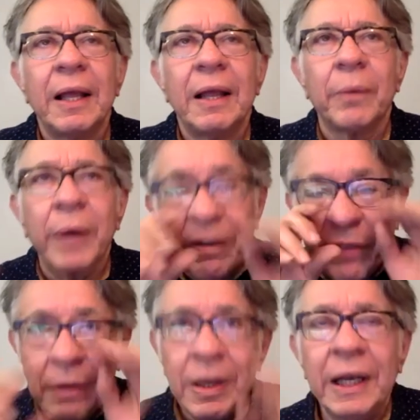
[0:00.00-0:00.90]
what I
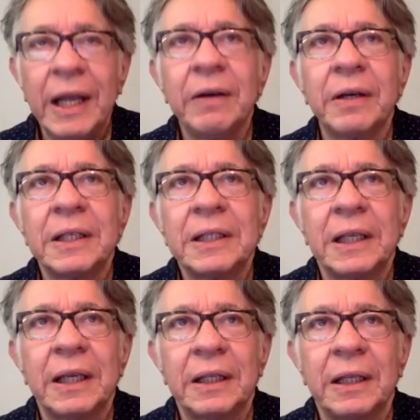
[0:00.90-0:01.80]
found out later is
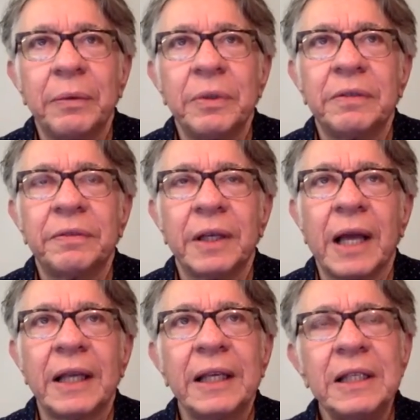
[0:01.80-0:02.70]
it it was. I
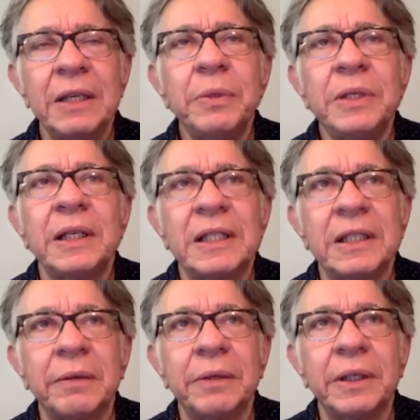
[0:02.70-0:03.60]
guess he was in a
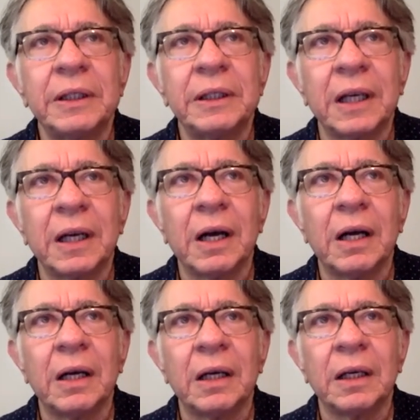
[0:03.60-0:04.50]
series.
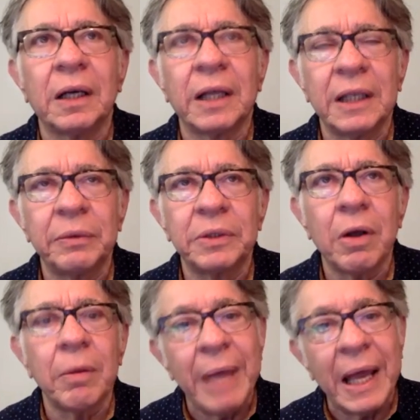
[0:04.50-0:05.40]
Uh, I think it was
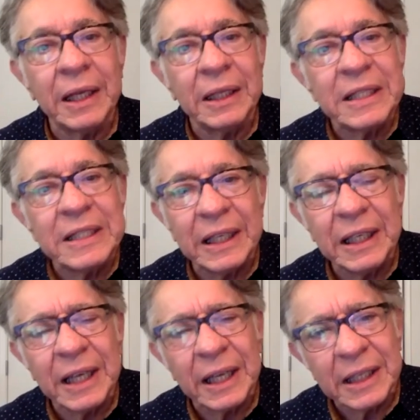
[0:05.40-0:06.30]
called Man and the City,
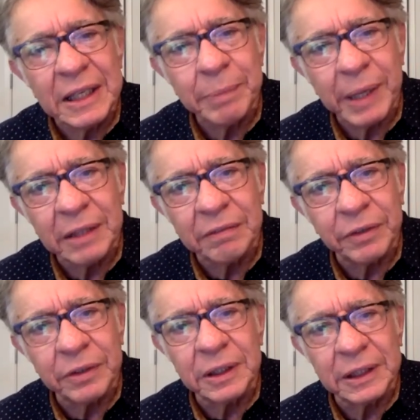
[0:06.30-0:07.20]
and I think he played the
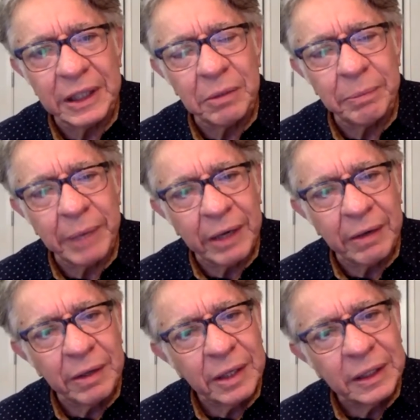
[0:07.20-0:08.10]
first Latino
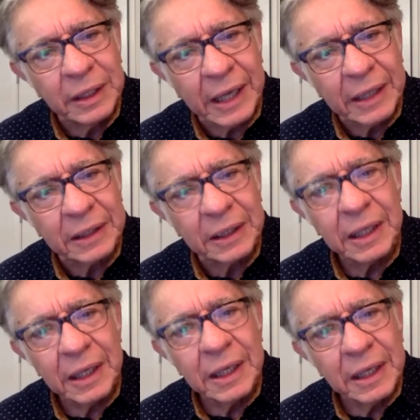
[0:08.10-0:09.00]
mayor in that
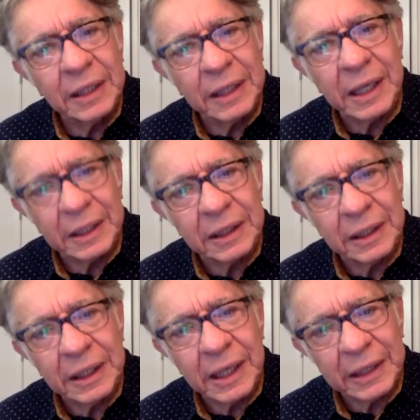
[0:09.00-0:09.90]
in that in
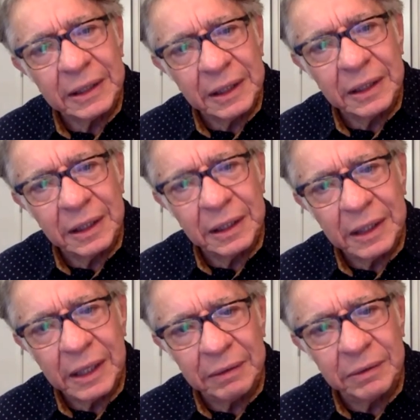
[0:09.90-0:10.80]
that in, in that